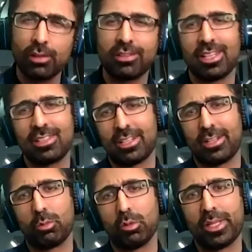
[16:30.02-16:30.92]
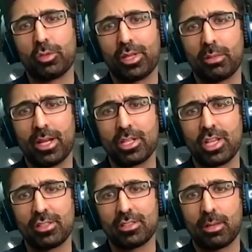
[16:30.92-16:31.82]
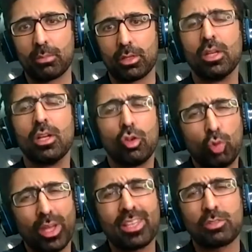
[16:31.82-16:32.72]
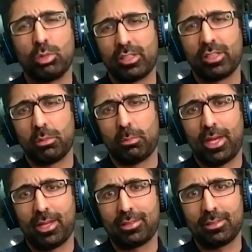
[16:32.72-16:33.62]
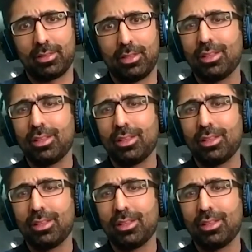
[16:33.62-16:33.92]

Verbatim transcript: says that it will be green by December, so I guess we'll give him a pass.